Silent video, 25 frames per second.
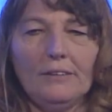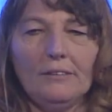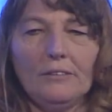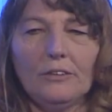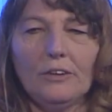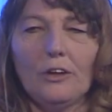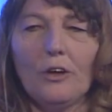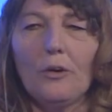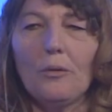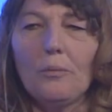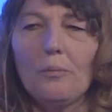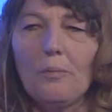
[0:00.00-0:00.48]

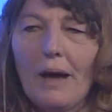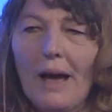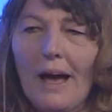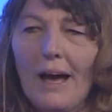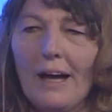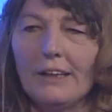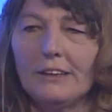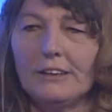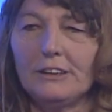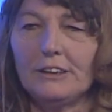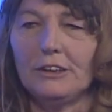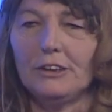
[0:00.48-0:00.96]
Go back
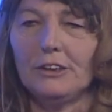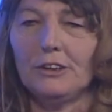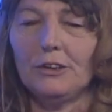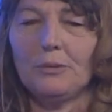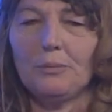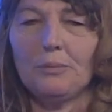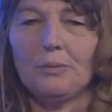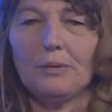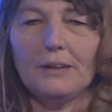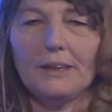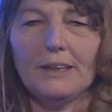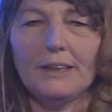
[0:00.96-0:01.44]
to your
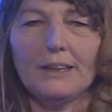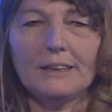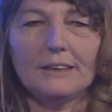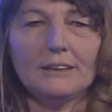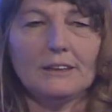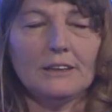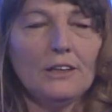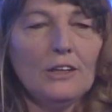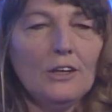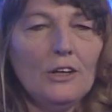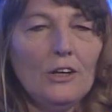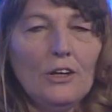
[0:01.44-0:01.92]
place,
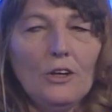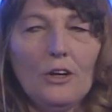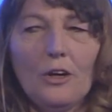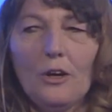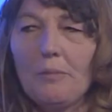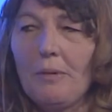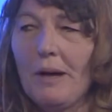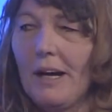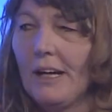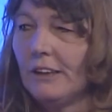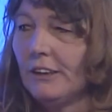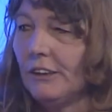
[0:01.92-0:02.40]
go
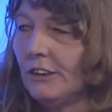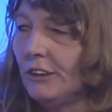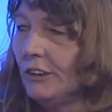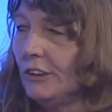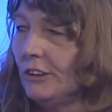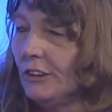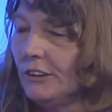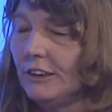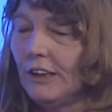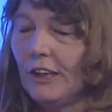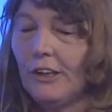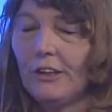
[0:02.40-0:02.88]
back to your
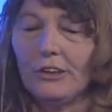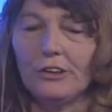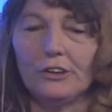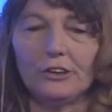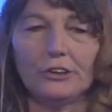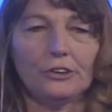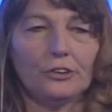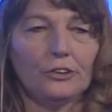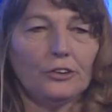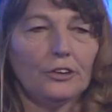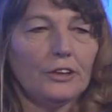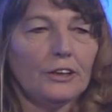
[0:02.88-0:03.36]

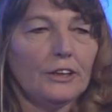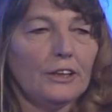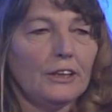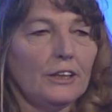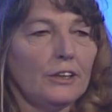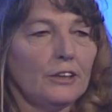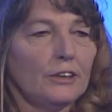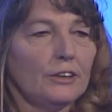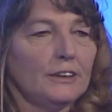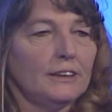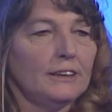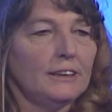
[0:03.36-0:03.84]
territory,
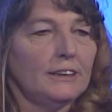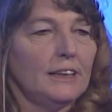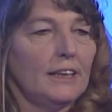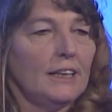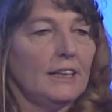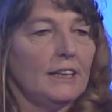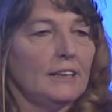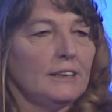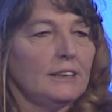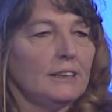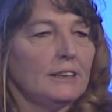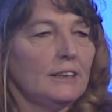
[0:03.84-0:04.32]
your
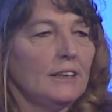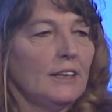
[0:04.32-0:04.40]
state,